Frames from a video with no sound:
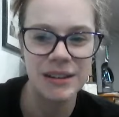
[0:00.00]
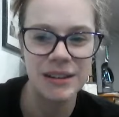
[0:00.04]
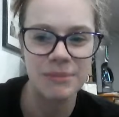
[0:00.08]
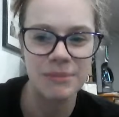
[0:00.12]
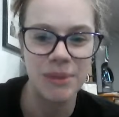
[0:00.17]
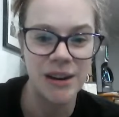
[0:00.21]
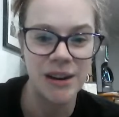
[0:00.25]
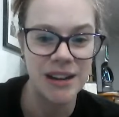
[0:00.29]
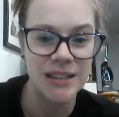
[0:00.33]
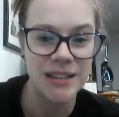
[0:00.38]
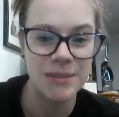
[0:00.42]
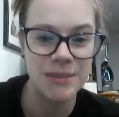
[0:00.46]

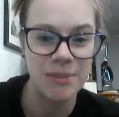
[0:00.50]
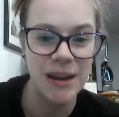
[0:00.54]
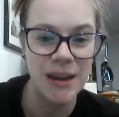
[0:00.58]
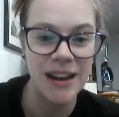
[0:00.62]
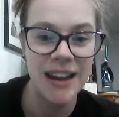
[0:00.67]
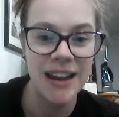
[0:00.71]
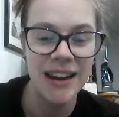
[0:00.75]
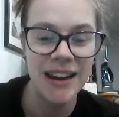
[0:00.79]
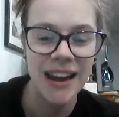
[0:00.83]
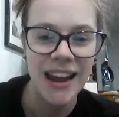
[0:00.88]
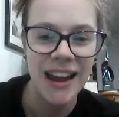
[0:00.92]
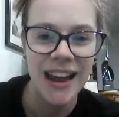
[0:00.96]
participate
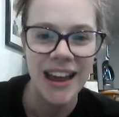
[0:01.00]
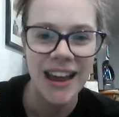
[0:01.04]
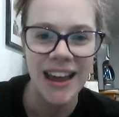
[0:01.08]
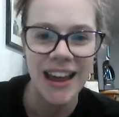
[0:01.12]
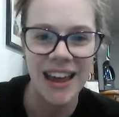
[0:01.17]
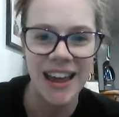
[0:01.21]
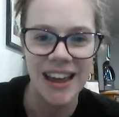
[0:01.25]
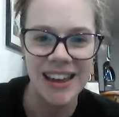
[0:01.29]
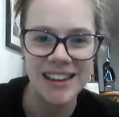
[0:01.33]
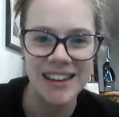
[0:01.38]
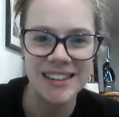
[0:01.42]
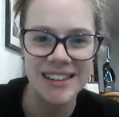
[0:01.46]
in
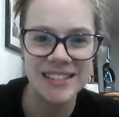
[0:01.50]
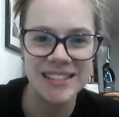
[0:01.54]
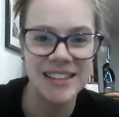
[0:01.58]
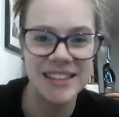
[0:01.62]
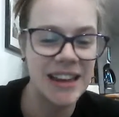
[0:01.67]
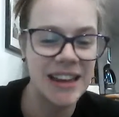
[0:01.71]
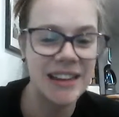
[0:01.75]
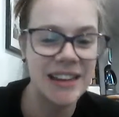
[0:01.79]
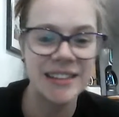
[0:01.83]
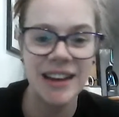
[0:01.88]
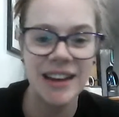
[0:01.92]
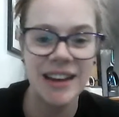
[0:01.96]
and to
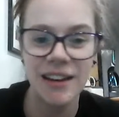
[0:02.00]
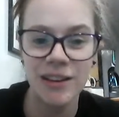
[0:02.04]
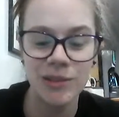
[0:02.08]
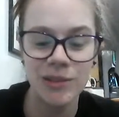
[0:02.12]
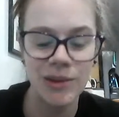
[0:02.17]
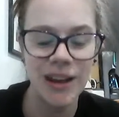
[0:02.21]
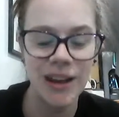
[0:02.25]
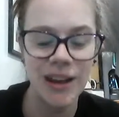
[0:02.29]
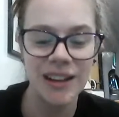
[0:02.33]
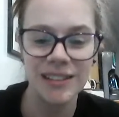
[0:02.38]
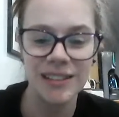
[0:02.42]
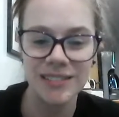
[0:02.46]
take down as
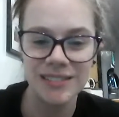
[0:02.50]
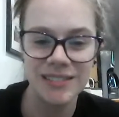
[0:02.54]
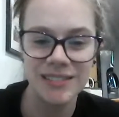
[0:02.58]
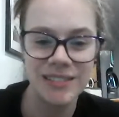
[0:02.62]
well.